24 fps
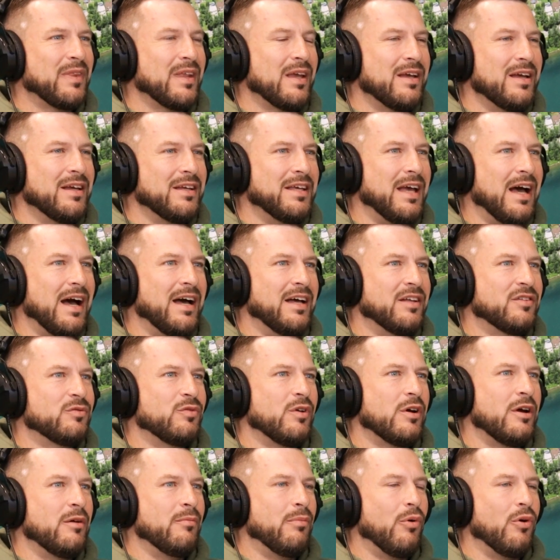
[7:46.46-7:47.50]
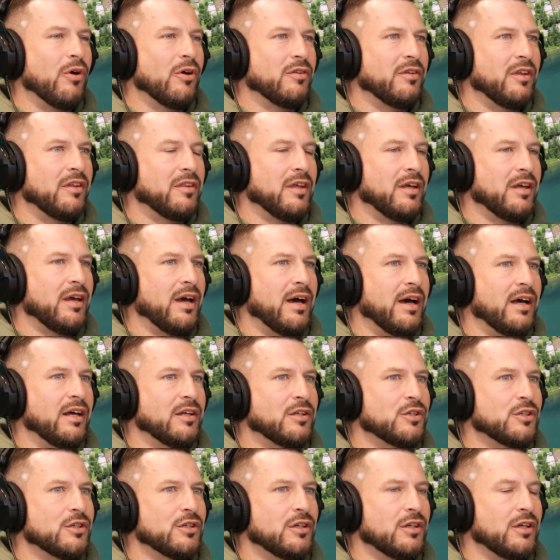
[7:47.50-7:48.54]
yeah, it's very important that they
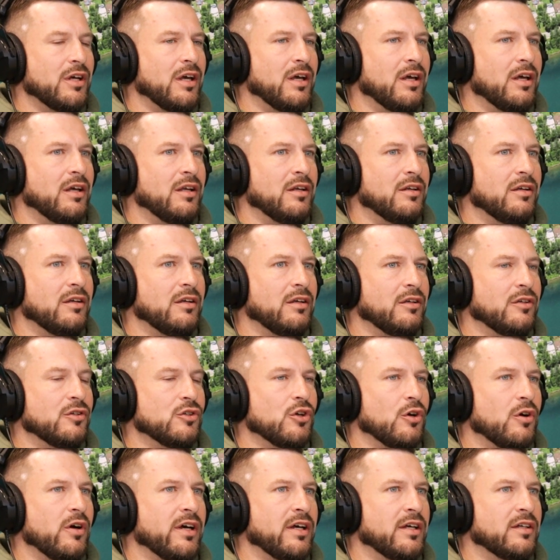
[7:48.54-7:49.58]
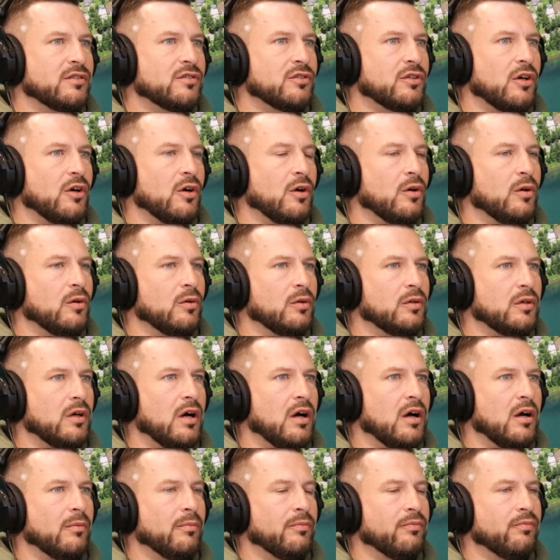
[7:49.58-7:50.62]
catch and enjoy it. So
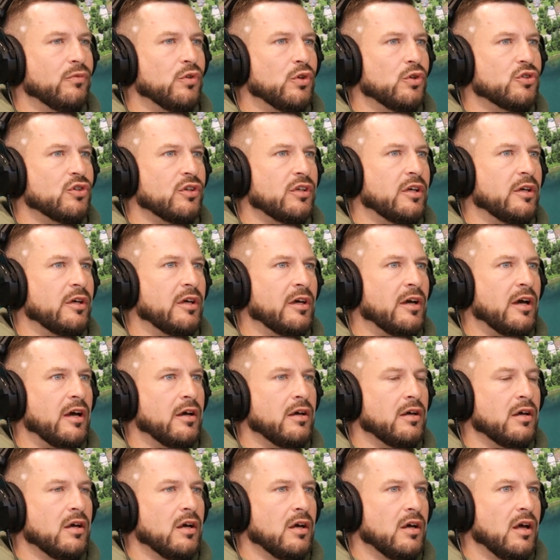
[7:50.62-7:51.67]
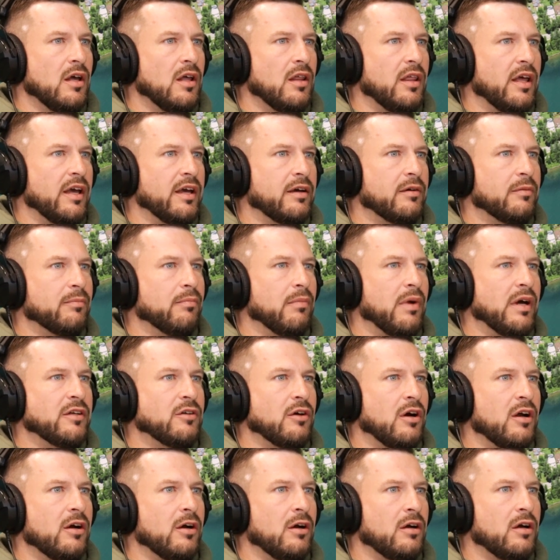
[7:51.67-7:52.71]
usually, like, my
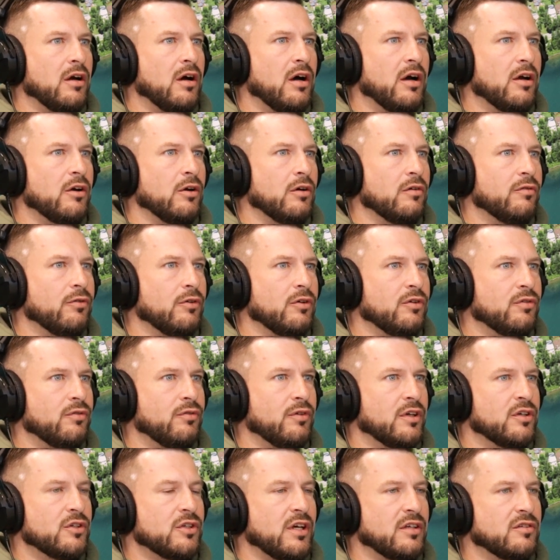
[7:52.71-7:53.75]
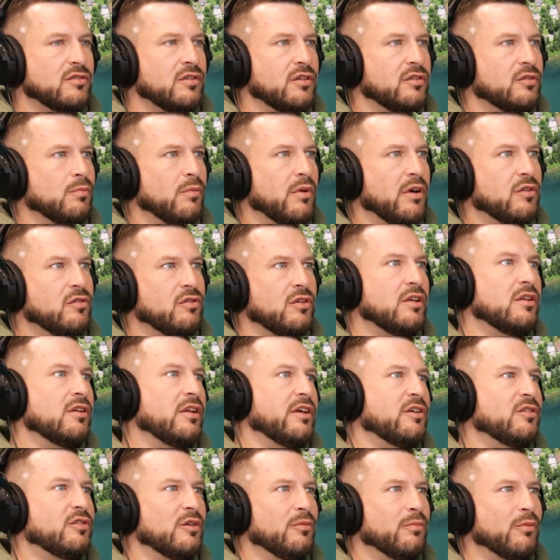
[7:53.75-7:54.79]
daughter caught her first fish at 6 months in
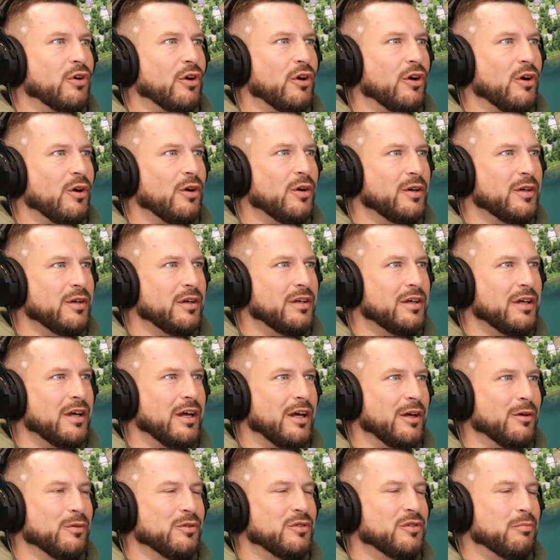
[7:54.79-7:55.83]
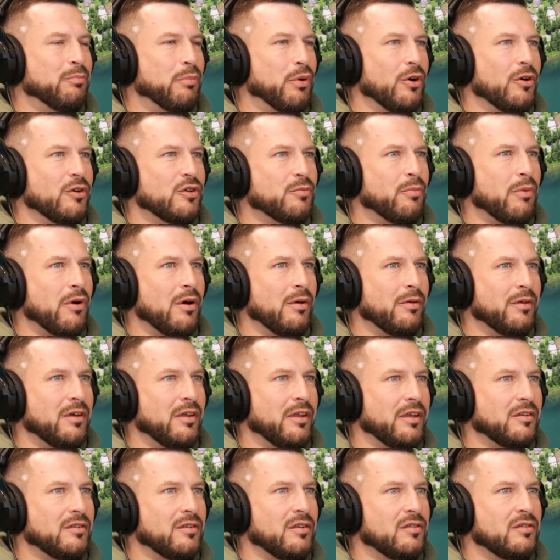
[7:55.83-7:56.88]
Lake Simcoe. It was a perch, probably
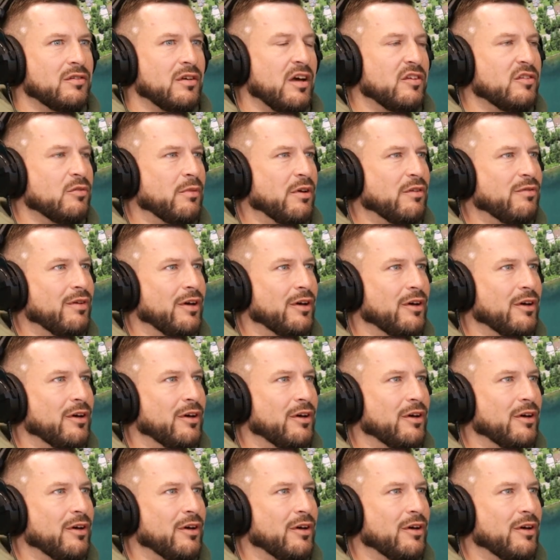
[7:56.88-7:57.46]
like the size of my finger.